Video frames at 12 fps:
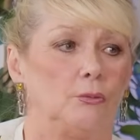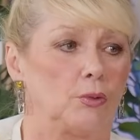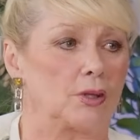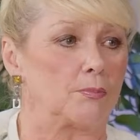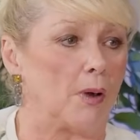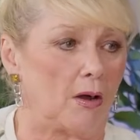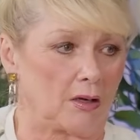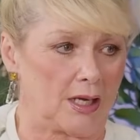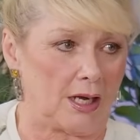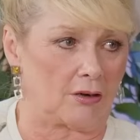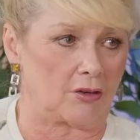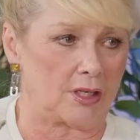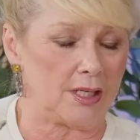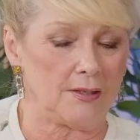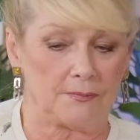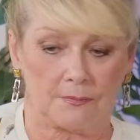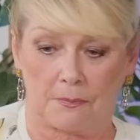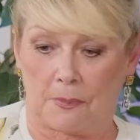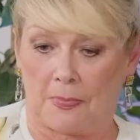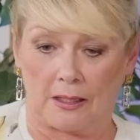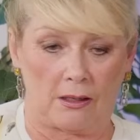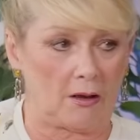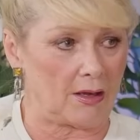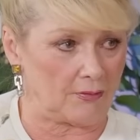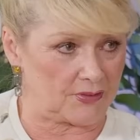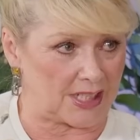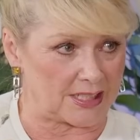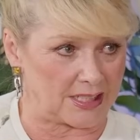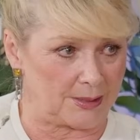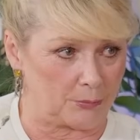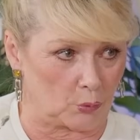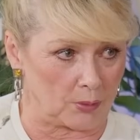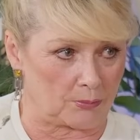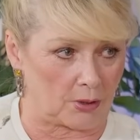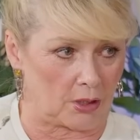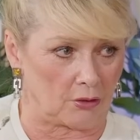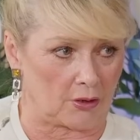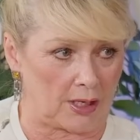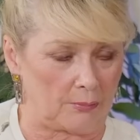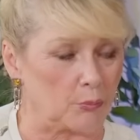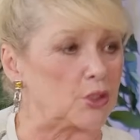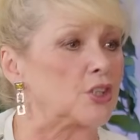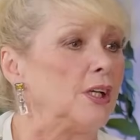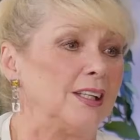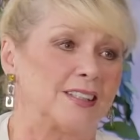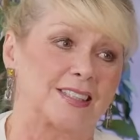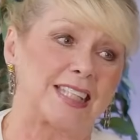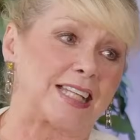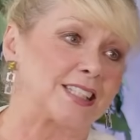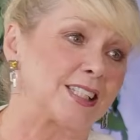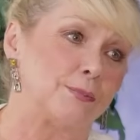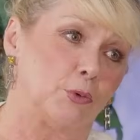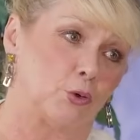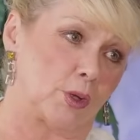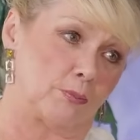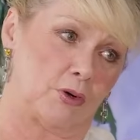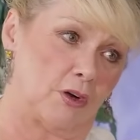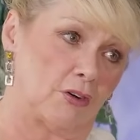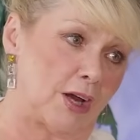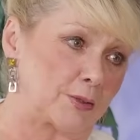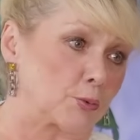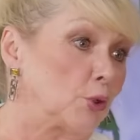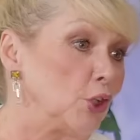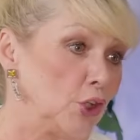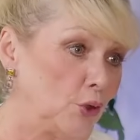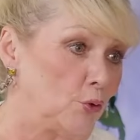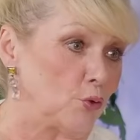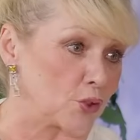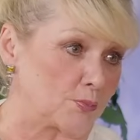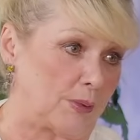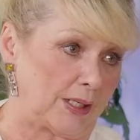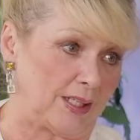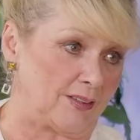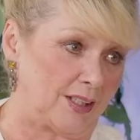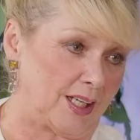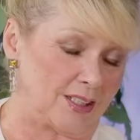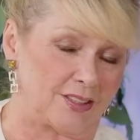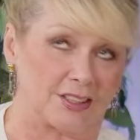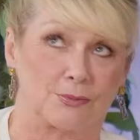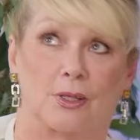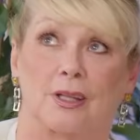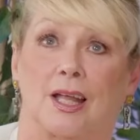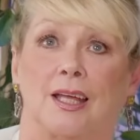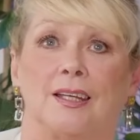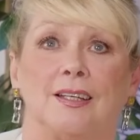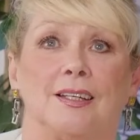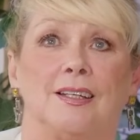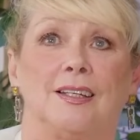with Mark Curry live Saturday morning program, which the Saturday morning programs were huge back yeah. in the eighties, weren't they?